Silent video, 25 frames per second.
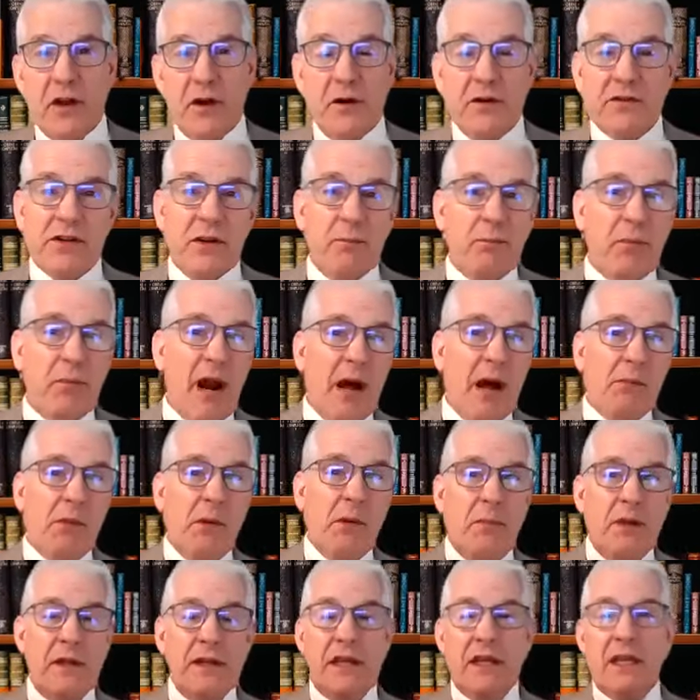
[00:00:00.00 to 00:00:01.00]
of years and
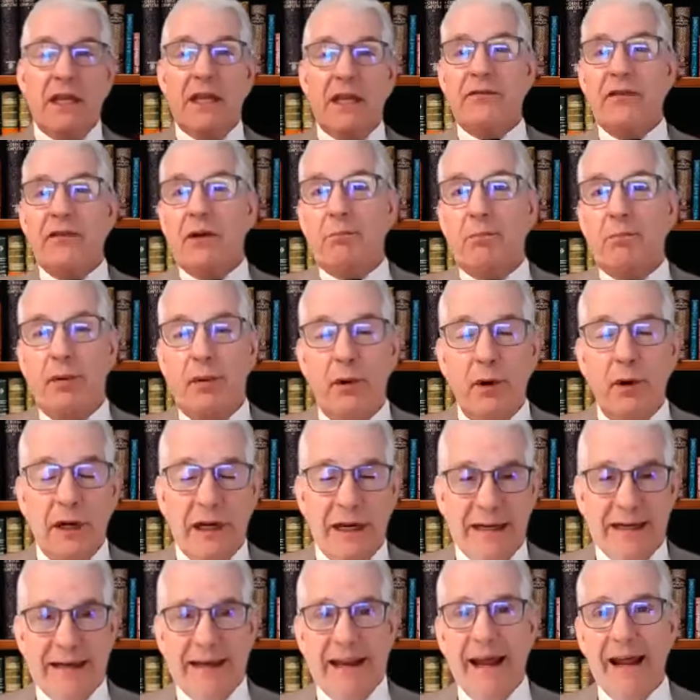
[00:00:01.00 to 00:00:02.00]
probably even
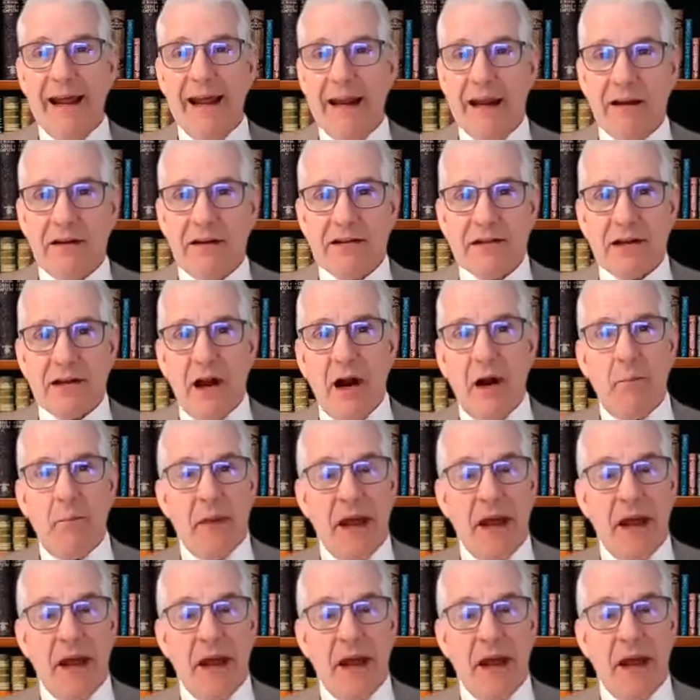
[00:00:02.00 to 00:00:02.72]
predates